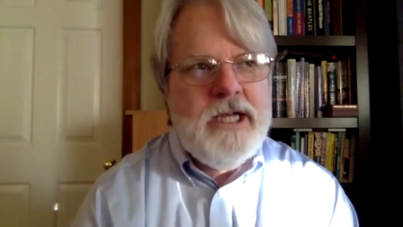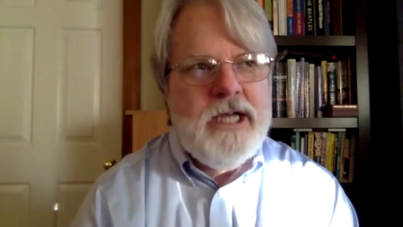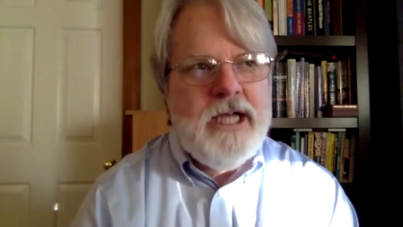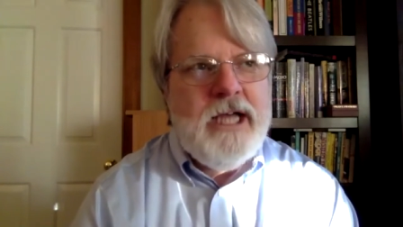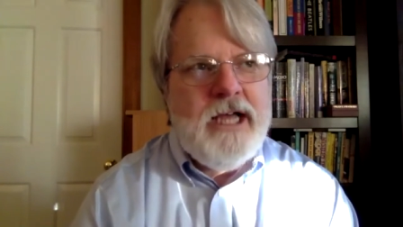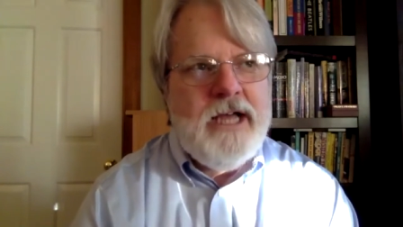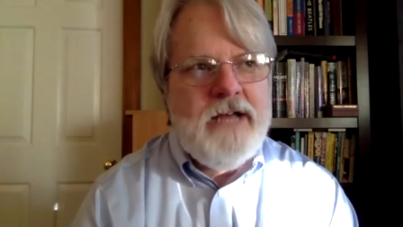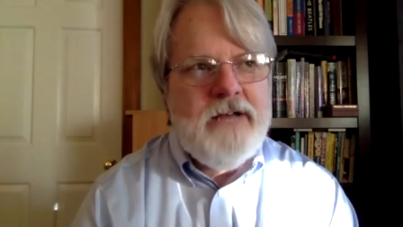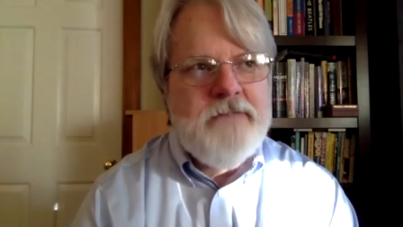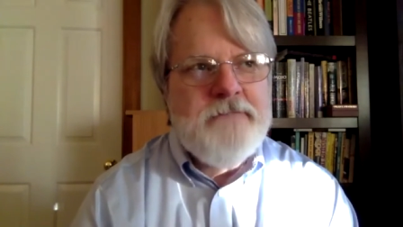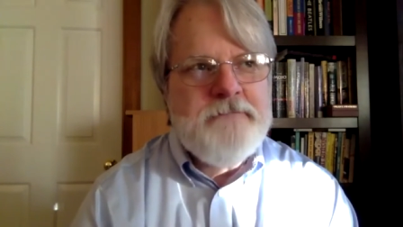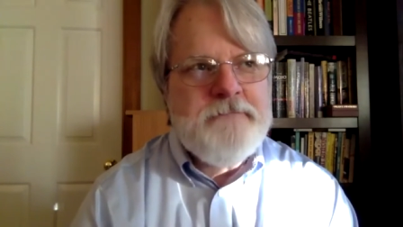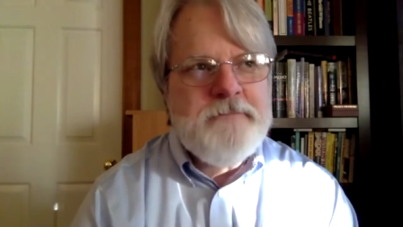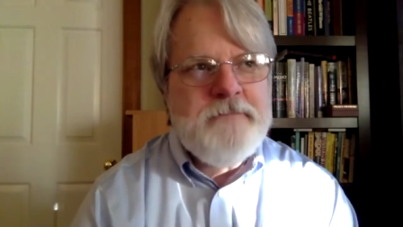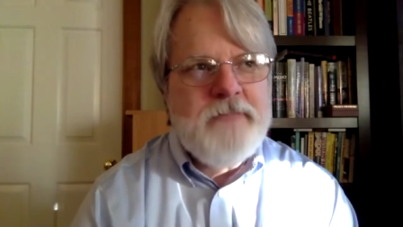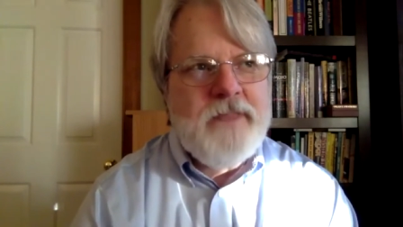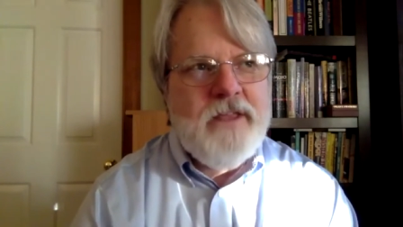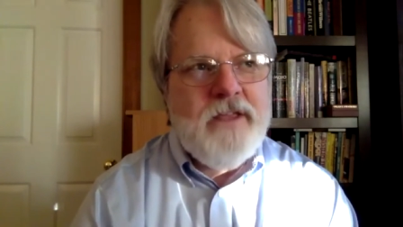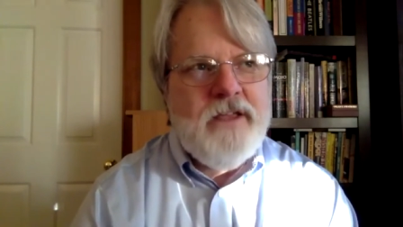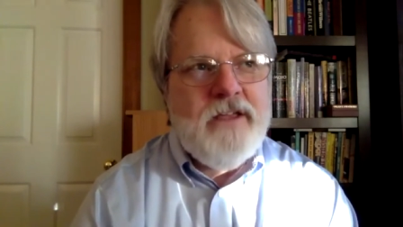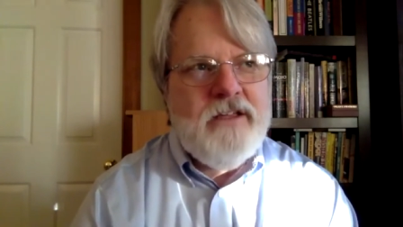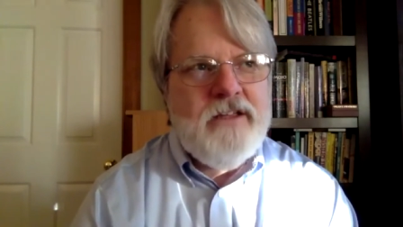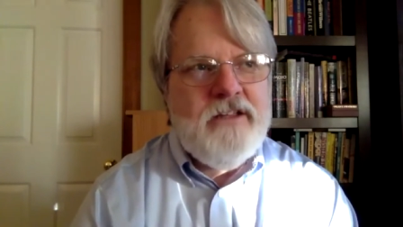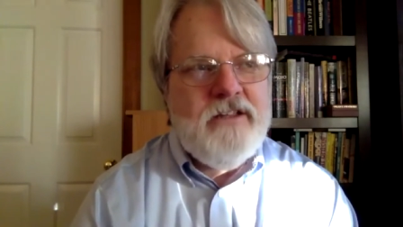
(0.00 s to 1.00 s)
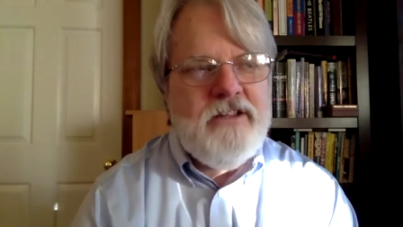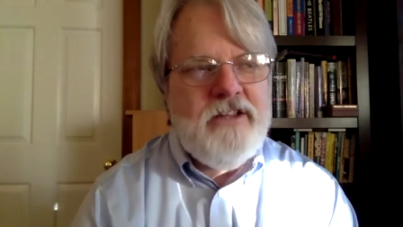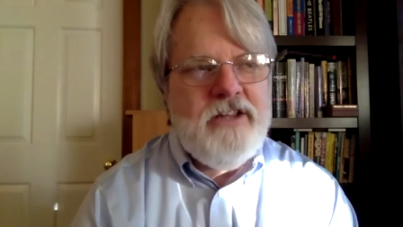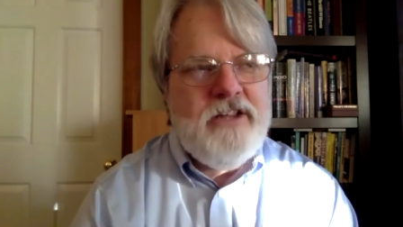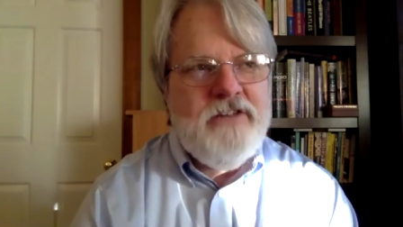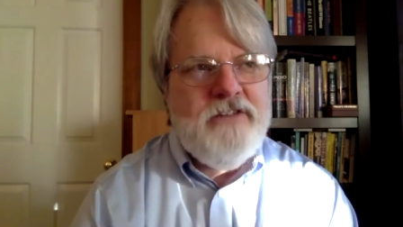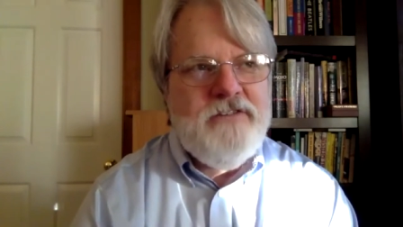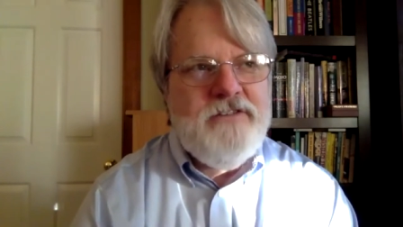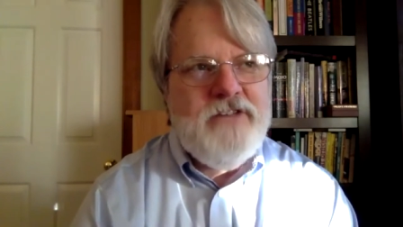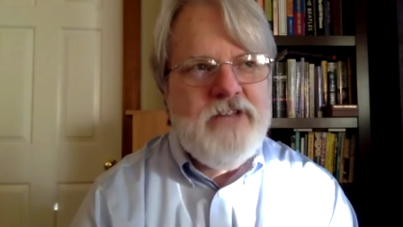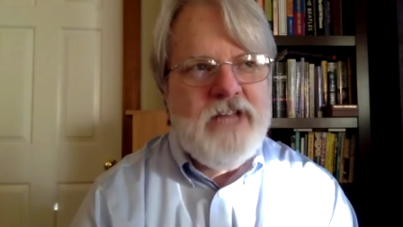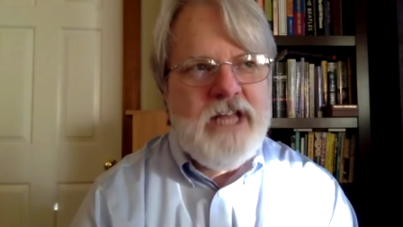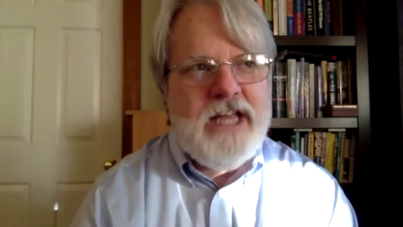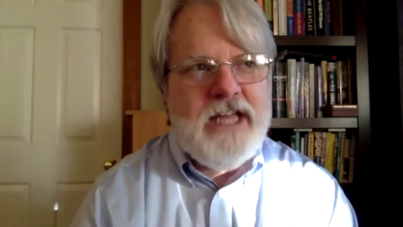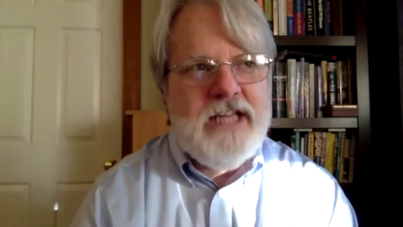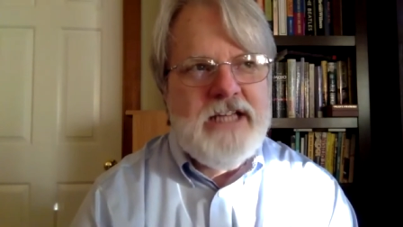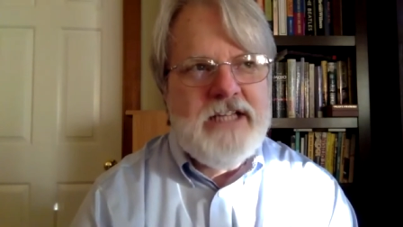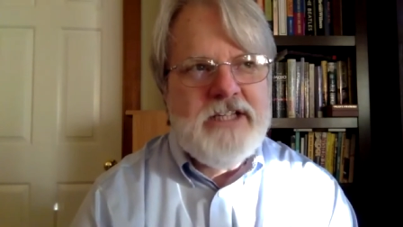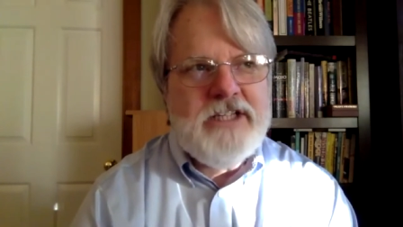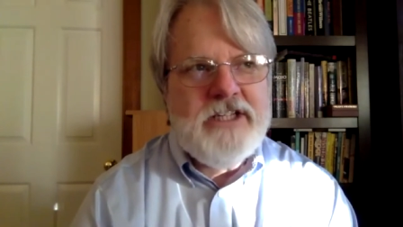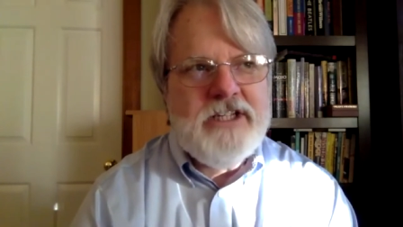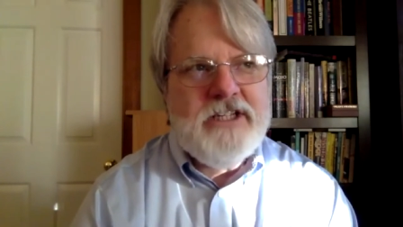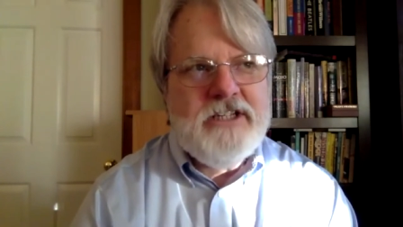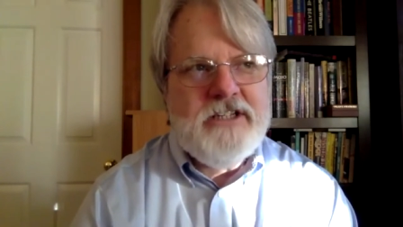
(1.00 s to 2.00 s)
feel like
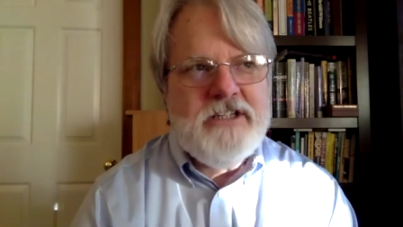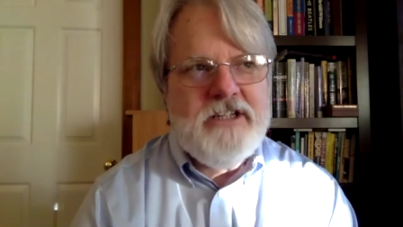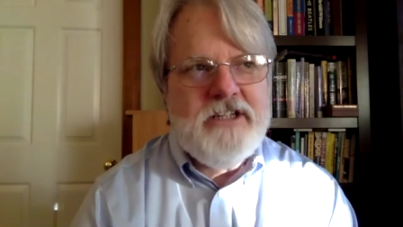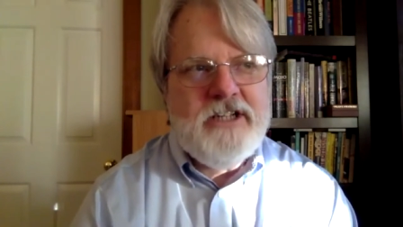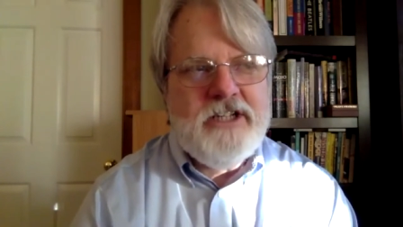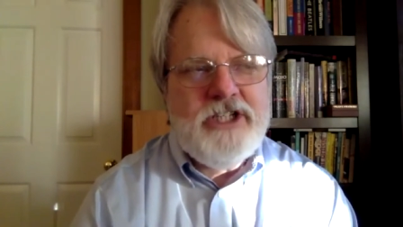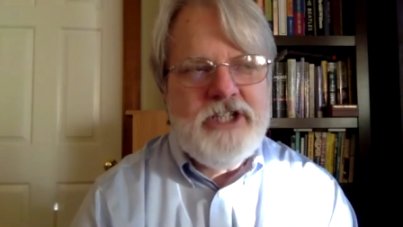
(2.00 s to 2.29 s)
it's a